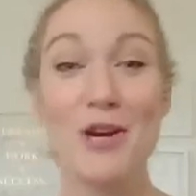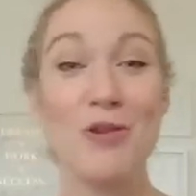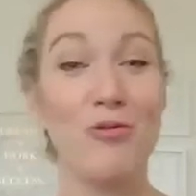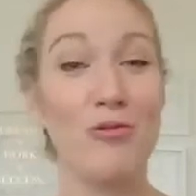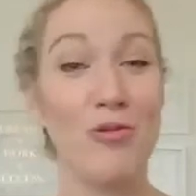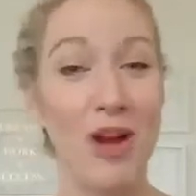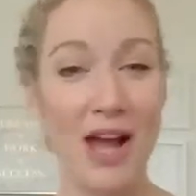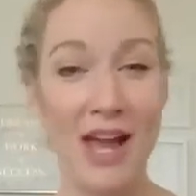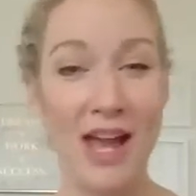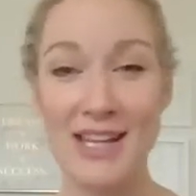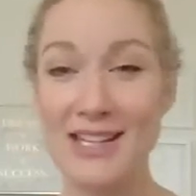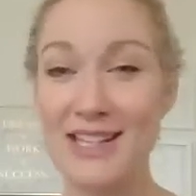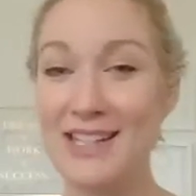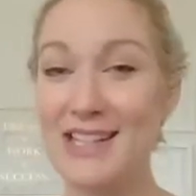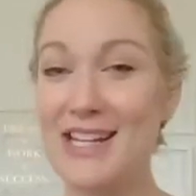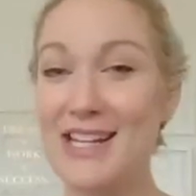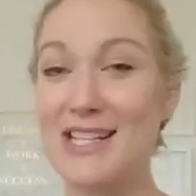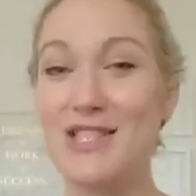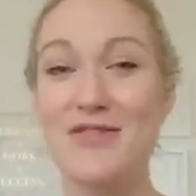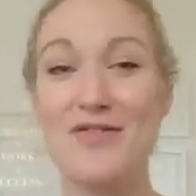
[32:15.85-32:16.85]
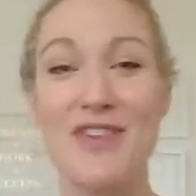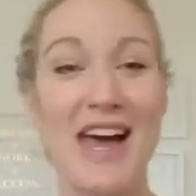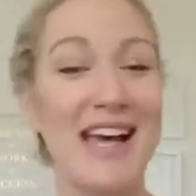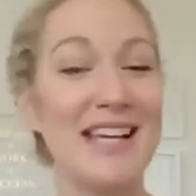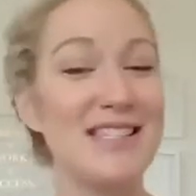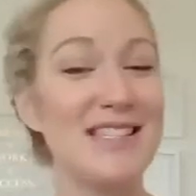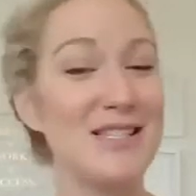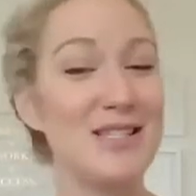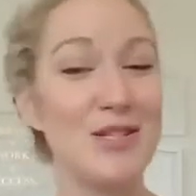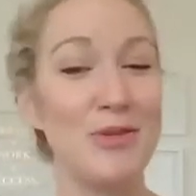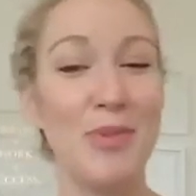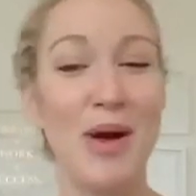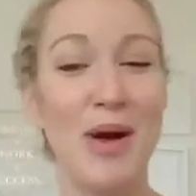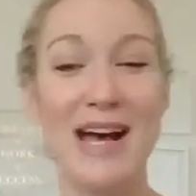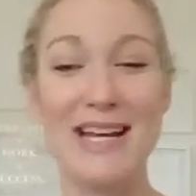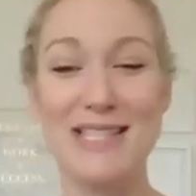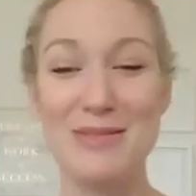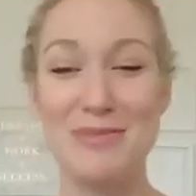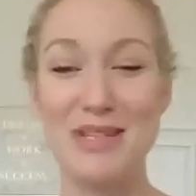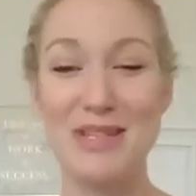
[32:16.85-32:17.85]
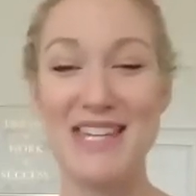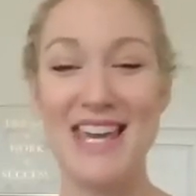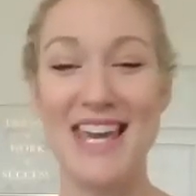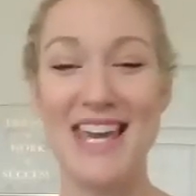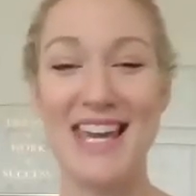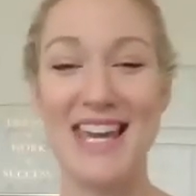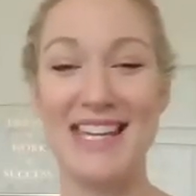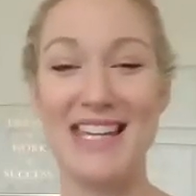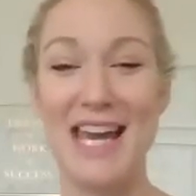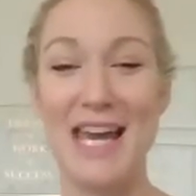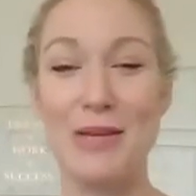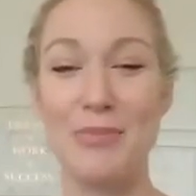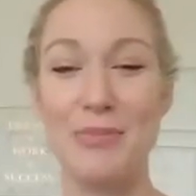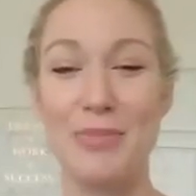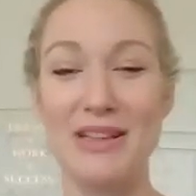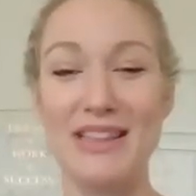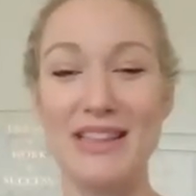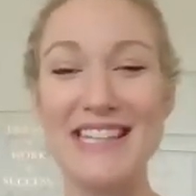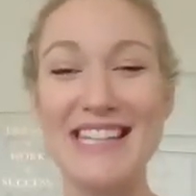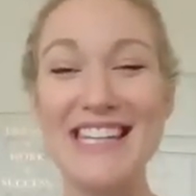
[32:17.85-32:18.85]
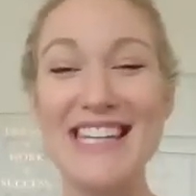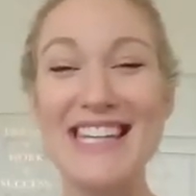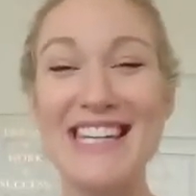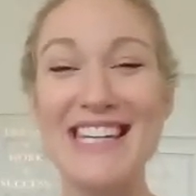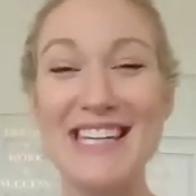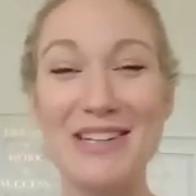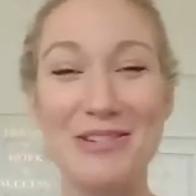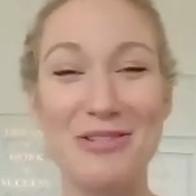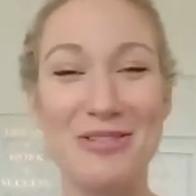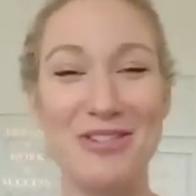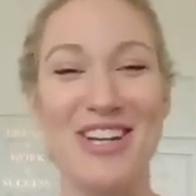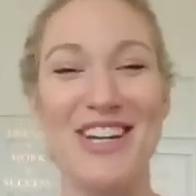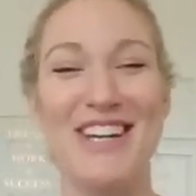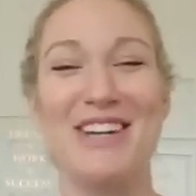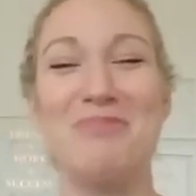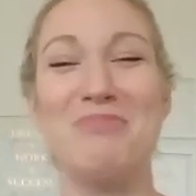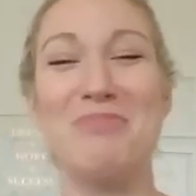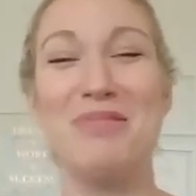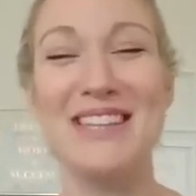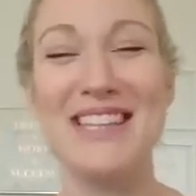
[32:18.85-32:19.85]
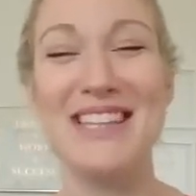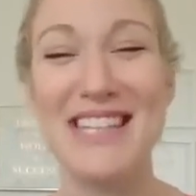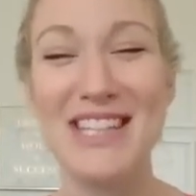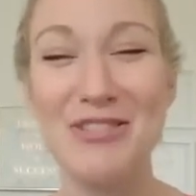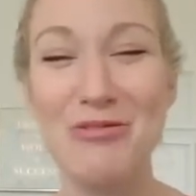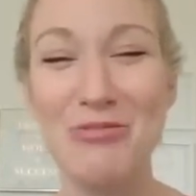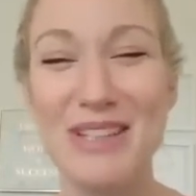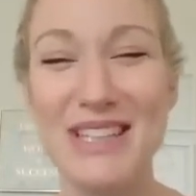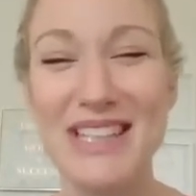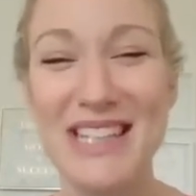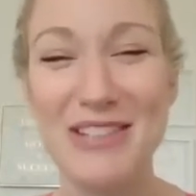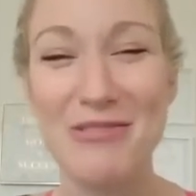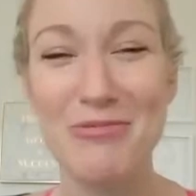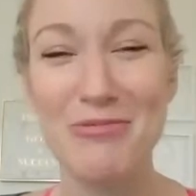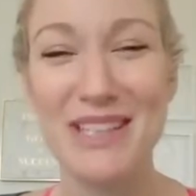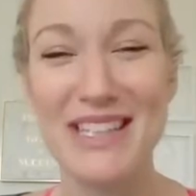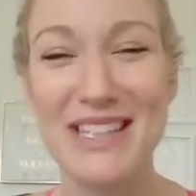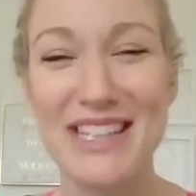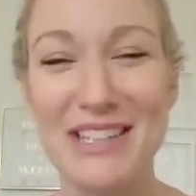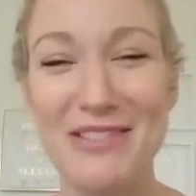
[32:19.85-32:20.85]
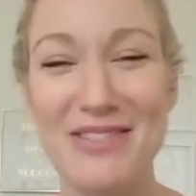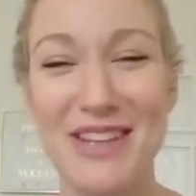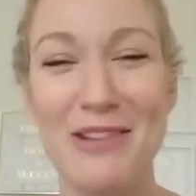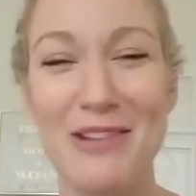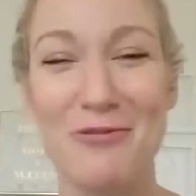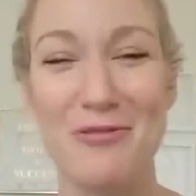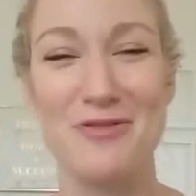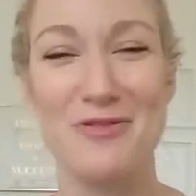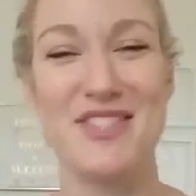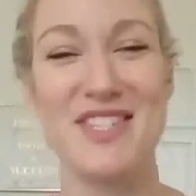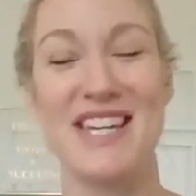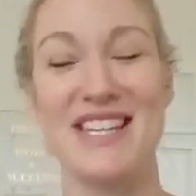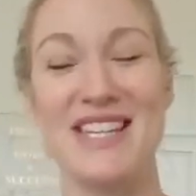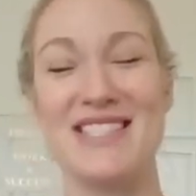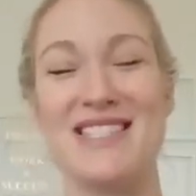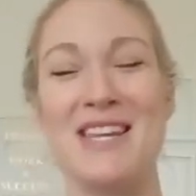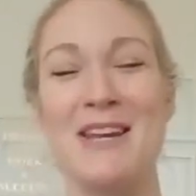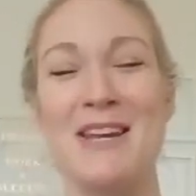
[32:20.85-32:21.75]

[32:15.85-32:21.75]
Run as fast as you possibly can and believe, like Ruth said.